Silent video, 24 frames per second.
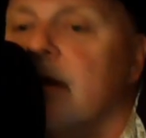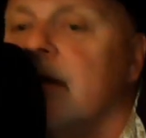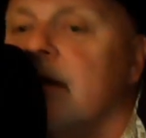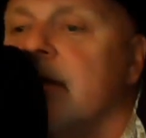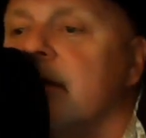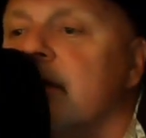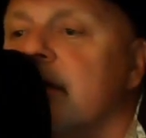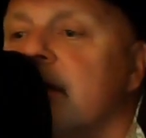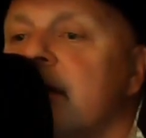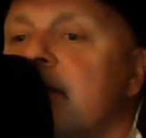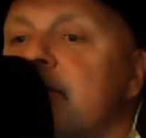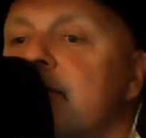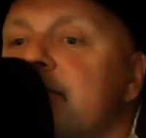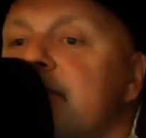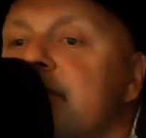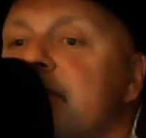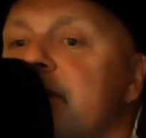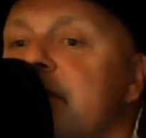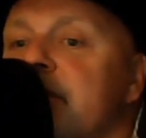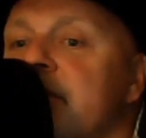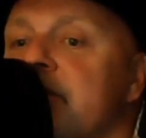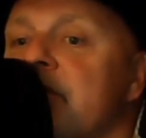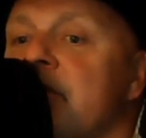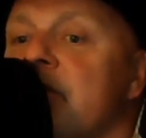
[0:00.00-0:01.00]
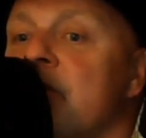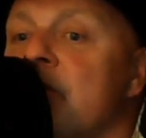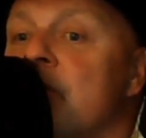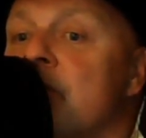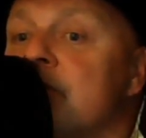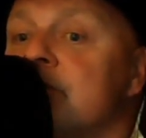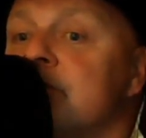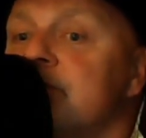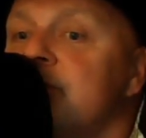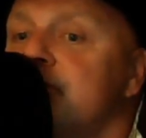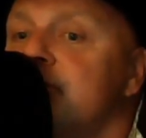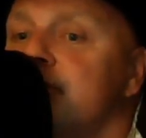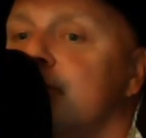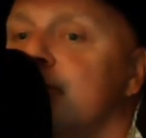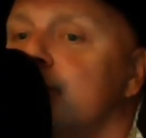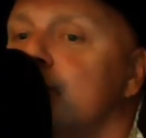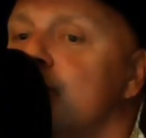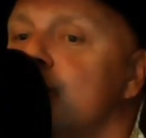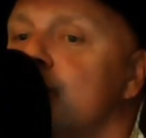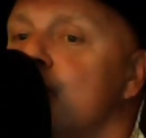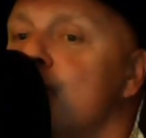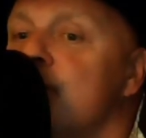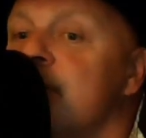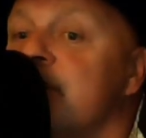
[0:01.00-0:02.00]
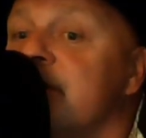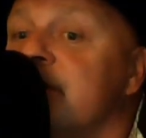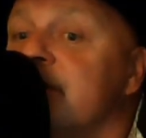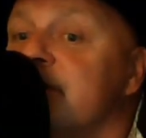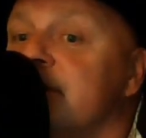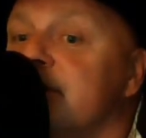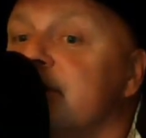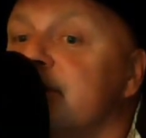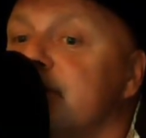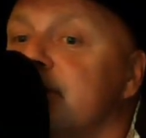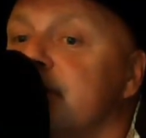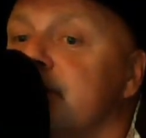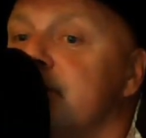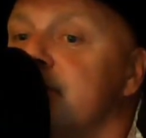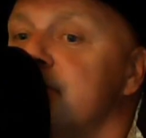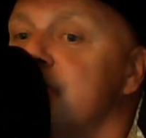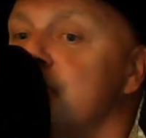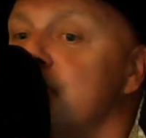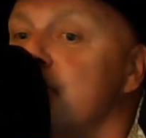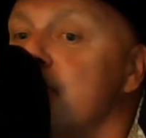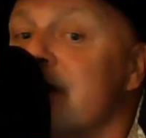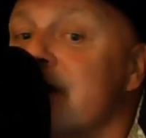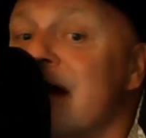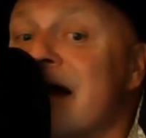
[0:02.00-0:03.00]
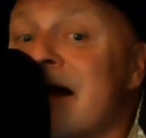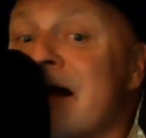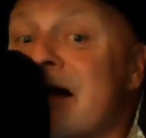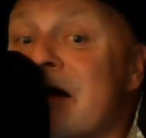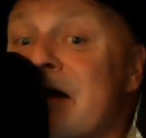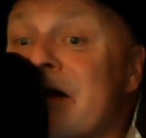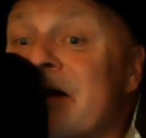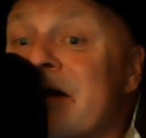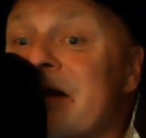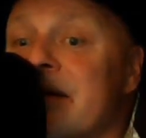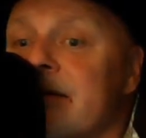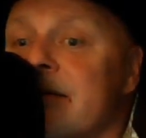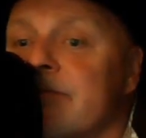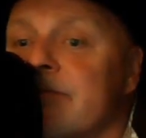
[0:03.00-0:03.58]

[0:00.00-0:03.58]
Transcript: There ain't no two ways about it.